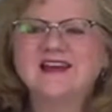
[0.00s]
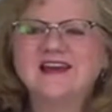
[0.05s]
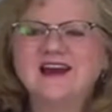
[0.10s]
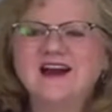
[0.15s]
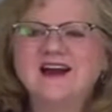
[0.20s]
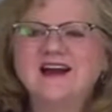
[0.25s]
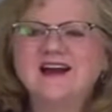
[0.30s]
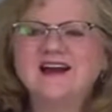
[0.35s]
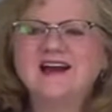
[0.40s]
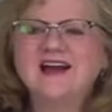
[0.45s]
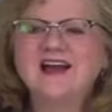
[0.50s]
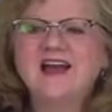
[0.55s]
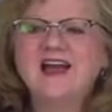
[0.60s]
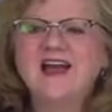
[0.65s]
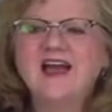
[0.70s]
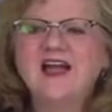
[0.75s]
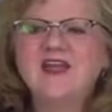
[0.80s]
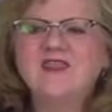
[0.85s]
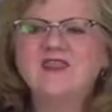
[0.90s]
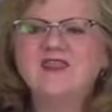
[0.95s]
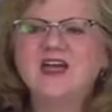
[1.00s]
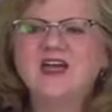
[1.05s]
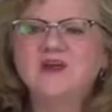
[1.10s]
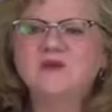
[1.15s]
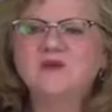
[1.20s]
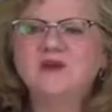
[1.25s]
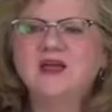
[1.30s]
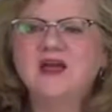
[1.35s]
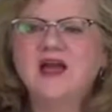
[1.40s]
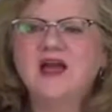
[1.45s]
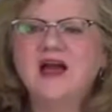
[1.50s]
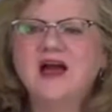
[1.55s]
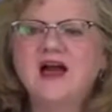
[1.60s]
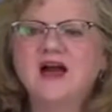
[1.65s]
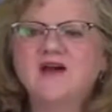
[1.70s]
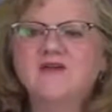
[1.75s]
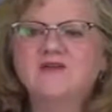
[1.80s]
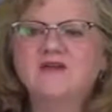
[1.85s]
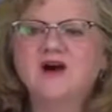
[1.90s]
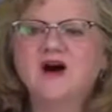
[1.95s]
Yeah. And then we
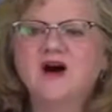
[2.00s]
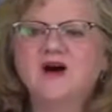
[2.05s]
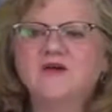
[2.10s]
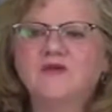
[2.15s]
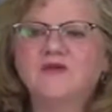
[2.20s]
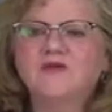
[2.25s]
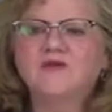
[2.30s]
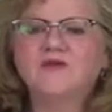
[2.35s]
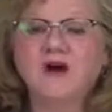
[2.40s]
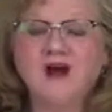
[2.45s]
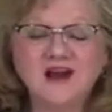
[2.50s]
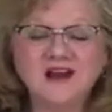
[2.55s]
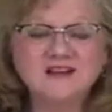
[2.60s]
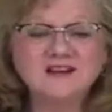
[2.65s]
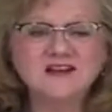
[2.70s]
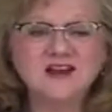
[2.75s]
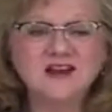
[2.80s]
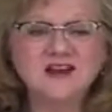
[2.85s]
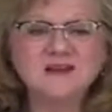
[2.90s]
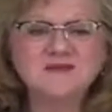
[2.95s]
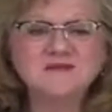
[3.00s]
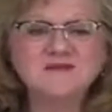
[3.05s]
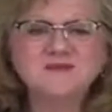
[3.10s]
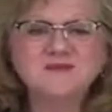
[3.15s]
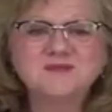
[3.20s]
have Rhonda.